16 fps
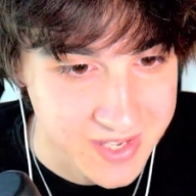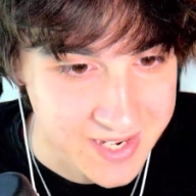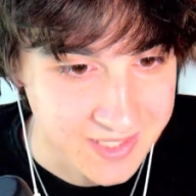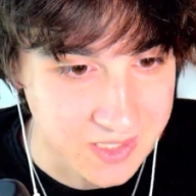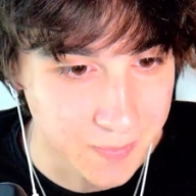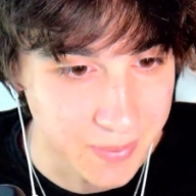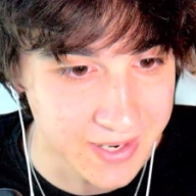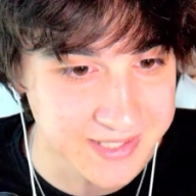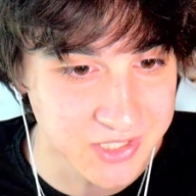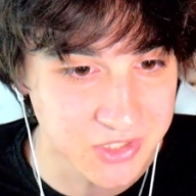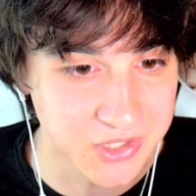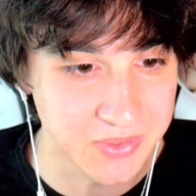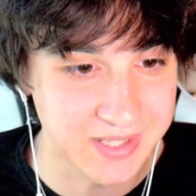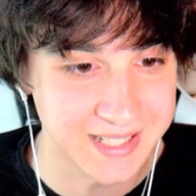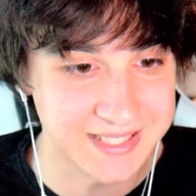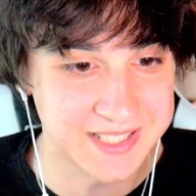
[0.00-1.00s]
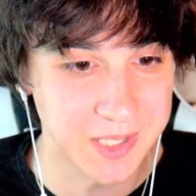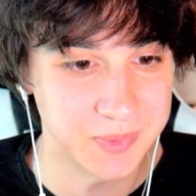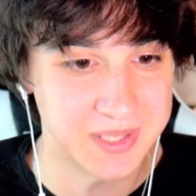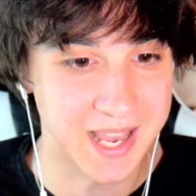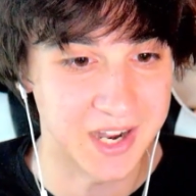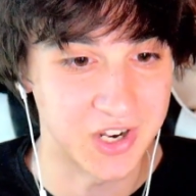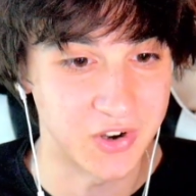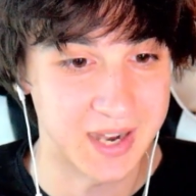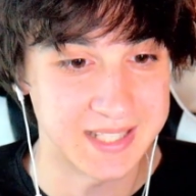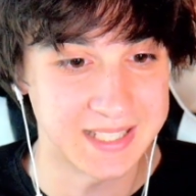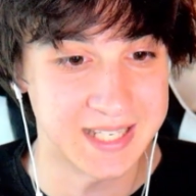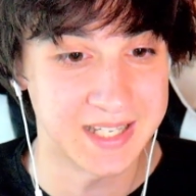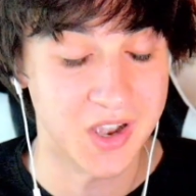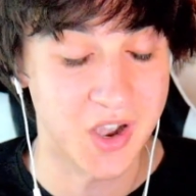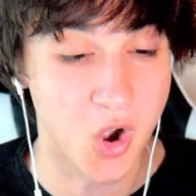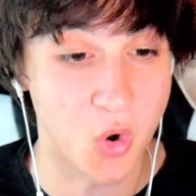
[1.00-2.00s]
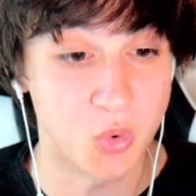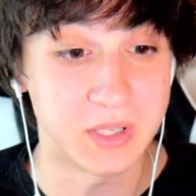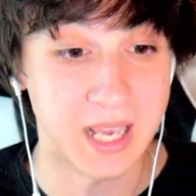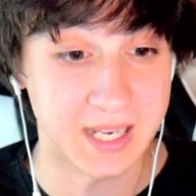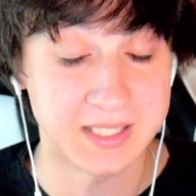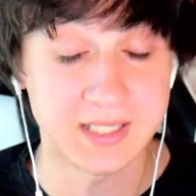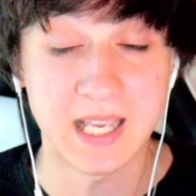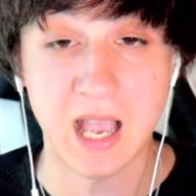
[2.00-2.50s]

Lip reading: The parasocial relationships get crazy. Oh, yes.